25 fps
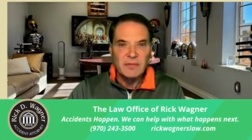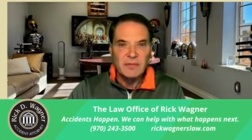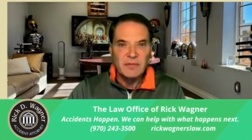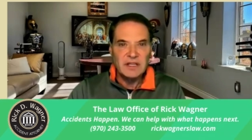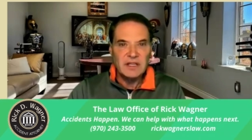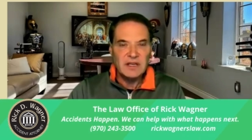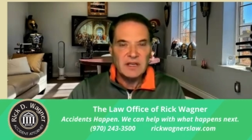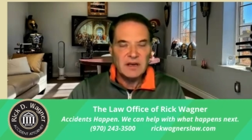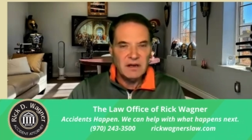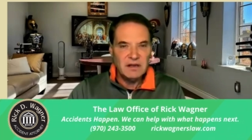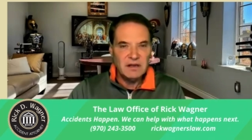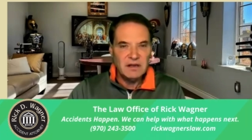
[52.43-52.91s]

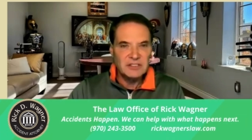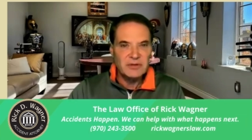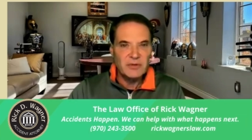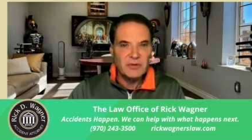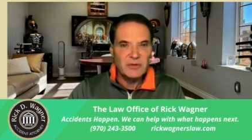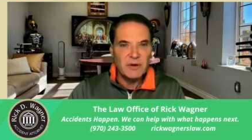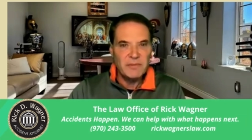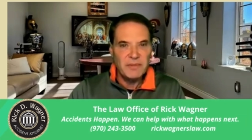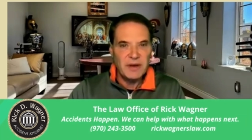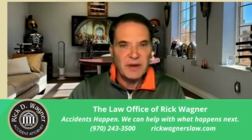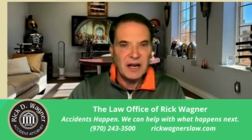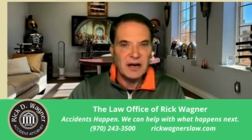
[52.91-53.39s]
But they
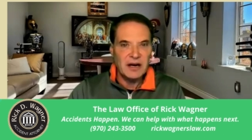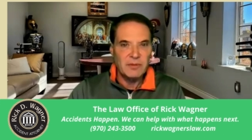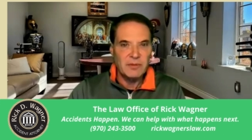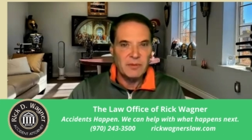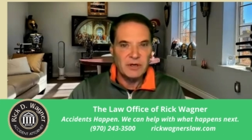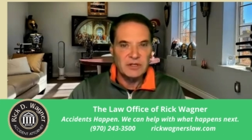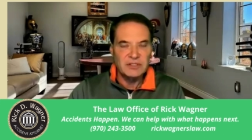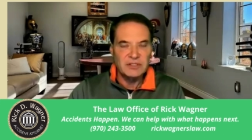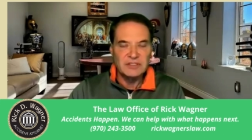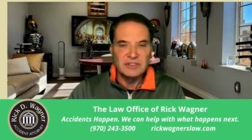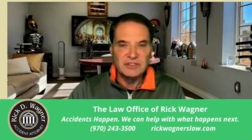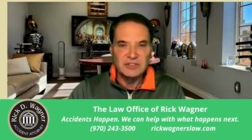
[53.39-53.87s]
also impair a
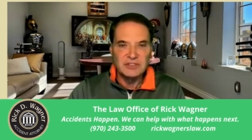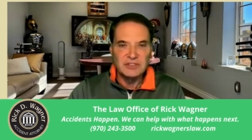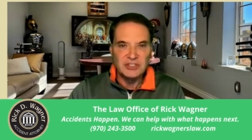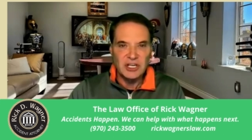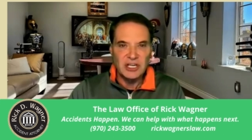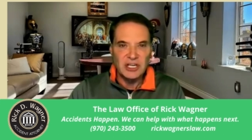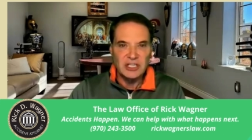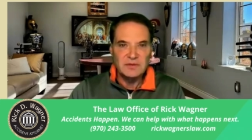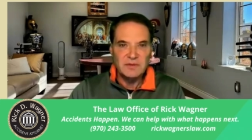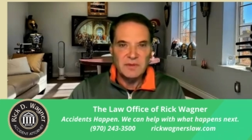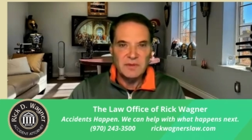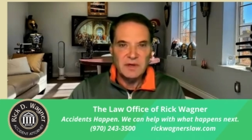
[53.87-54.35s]
person's
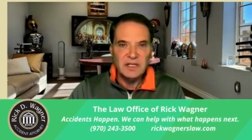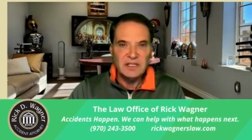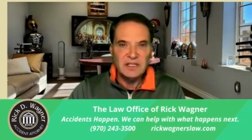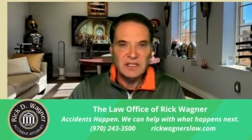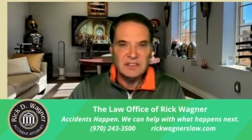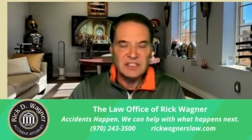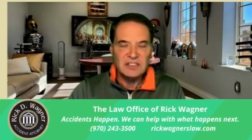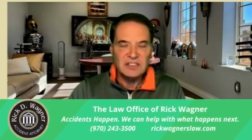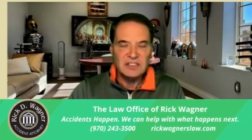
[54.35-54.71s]
judgment and